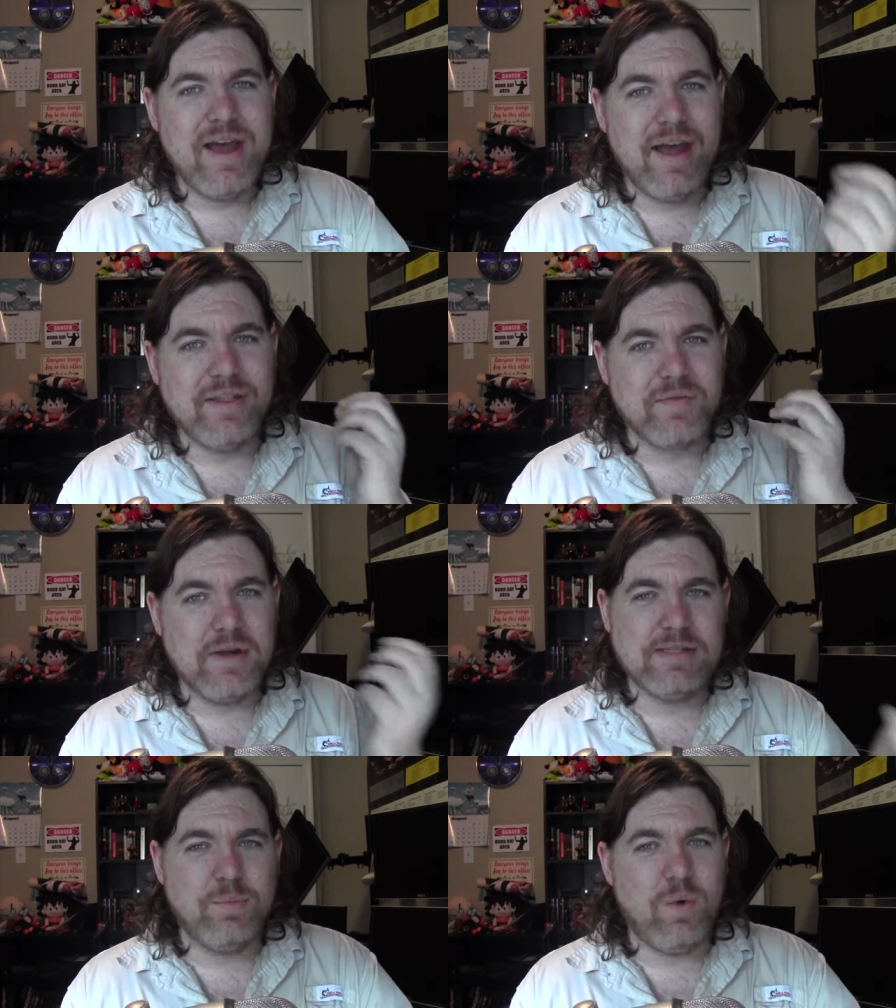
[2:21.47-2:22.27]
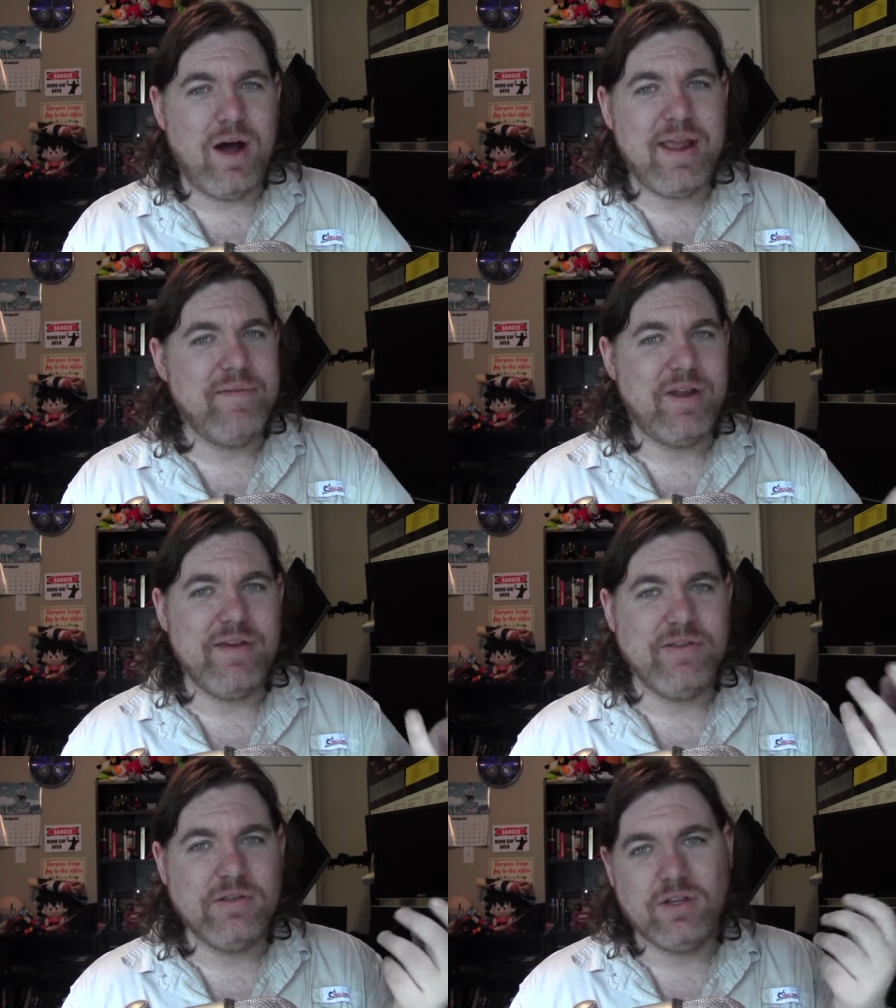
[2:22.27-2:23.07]
And the reason why, if any
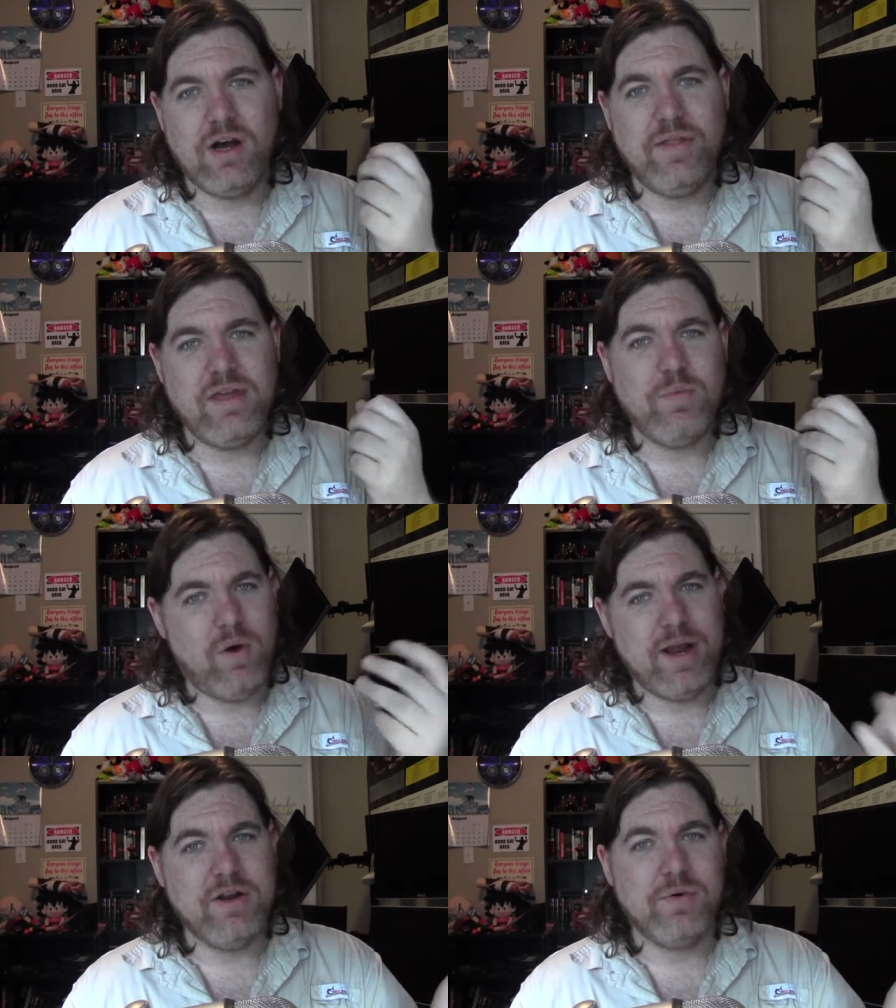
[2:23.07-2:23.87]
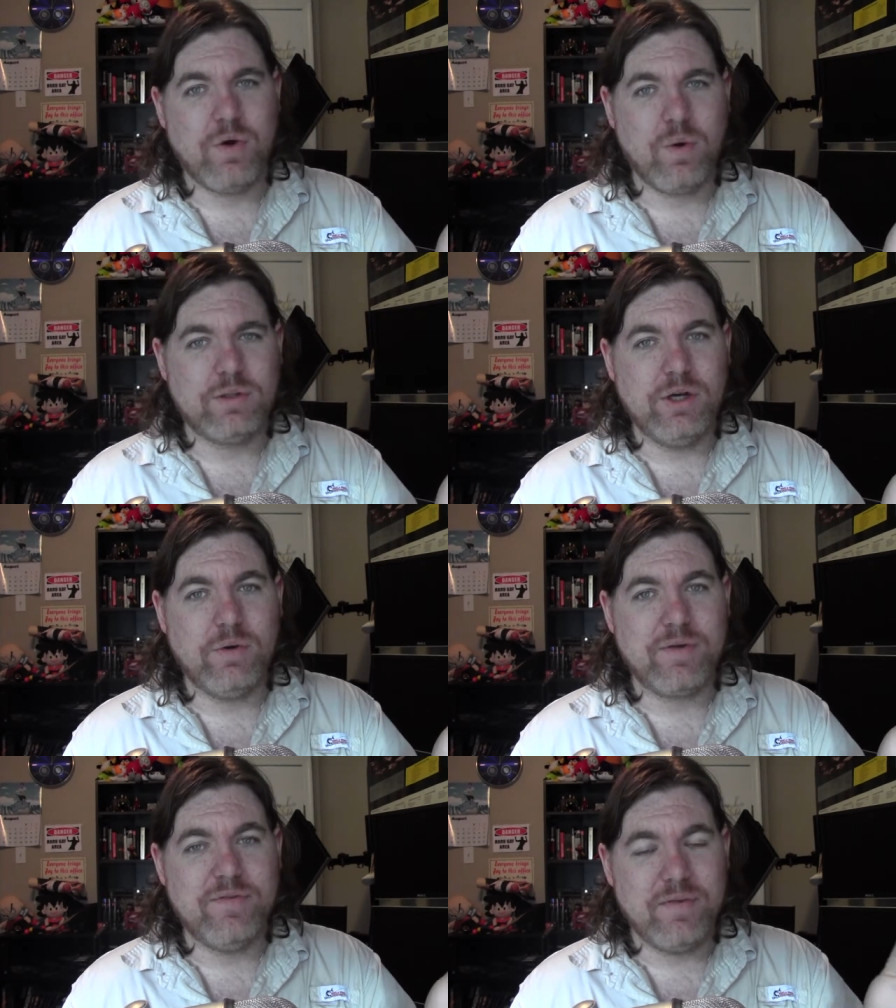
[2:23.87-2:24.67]
of you saw the Wino
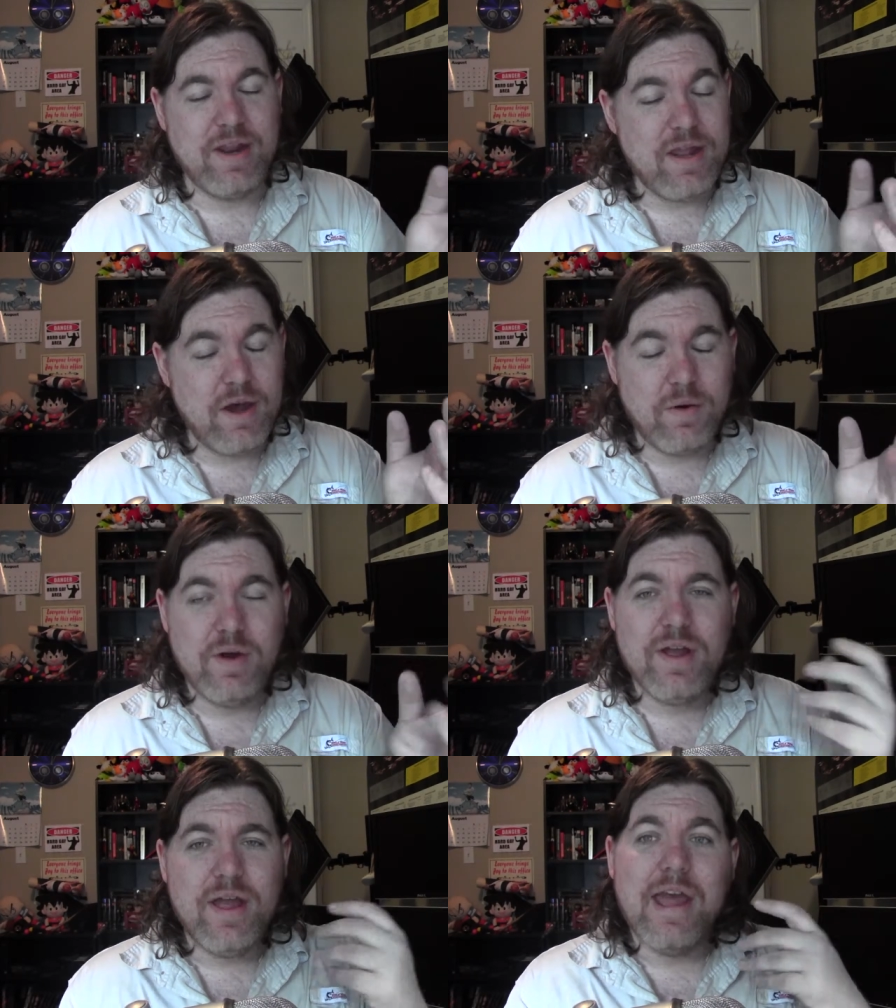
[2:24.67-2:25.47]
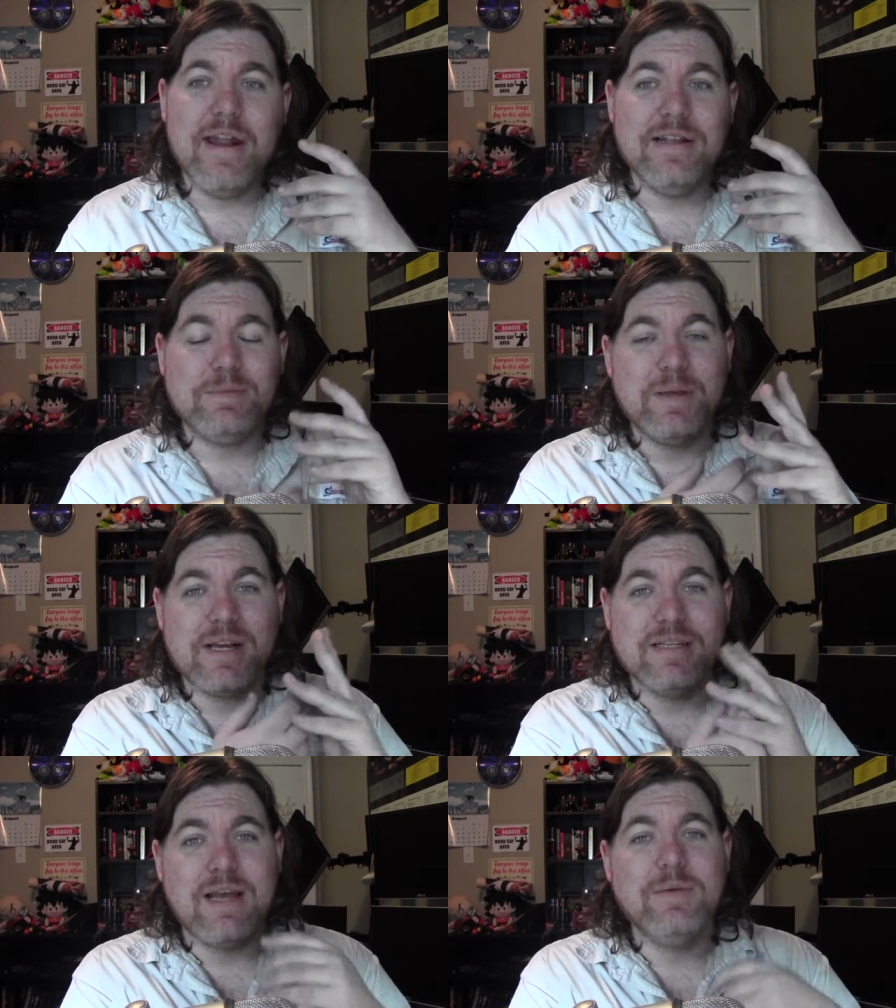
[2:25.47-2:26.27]
Corto video, it is
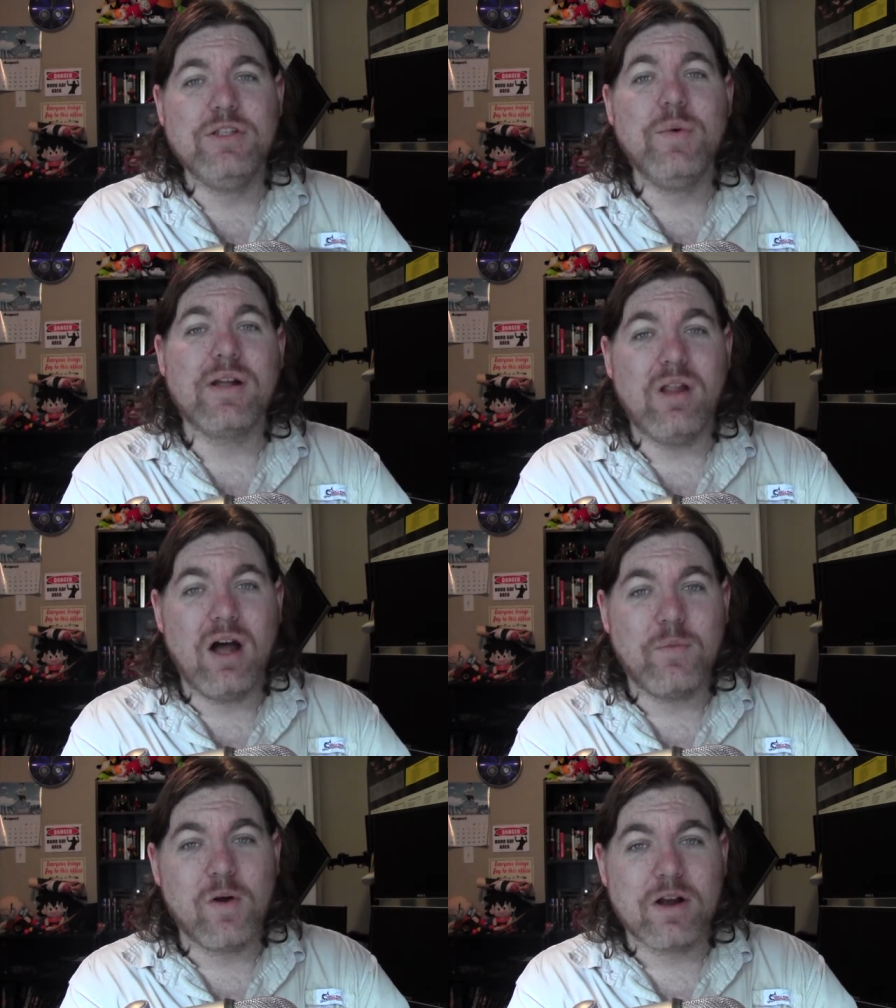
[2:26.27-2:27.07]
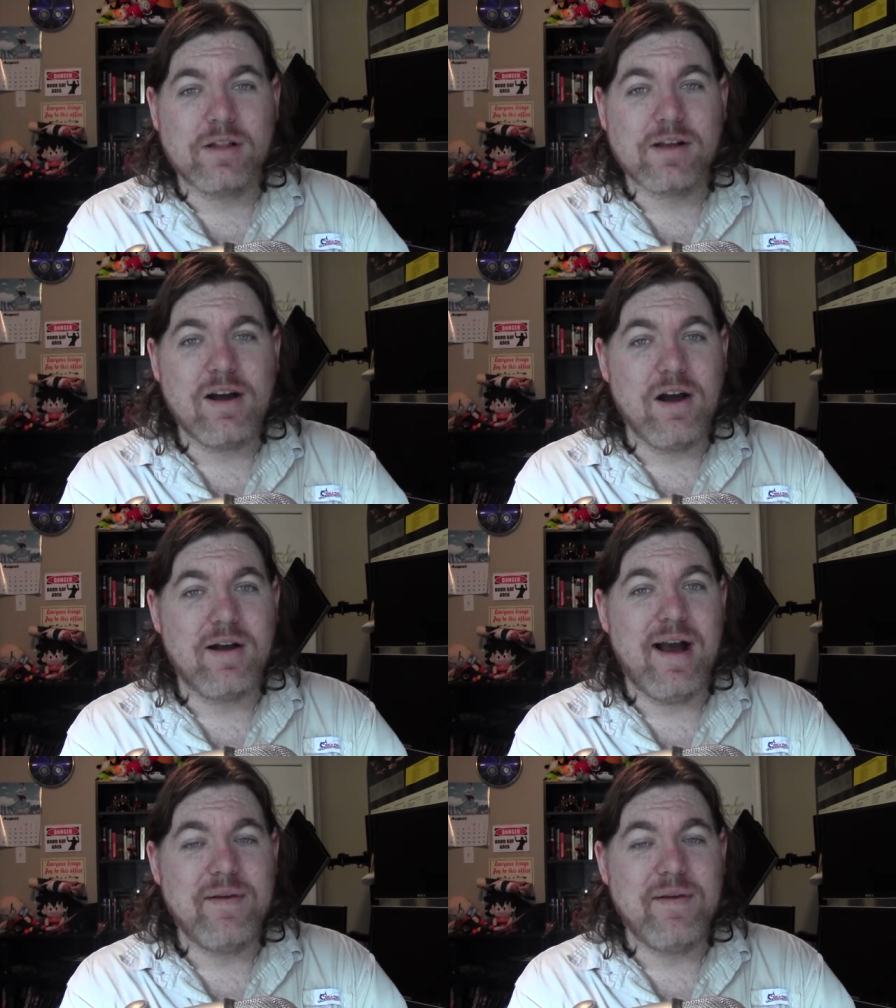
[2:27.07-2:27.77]
because I was doing a lot of work on the car.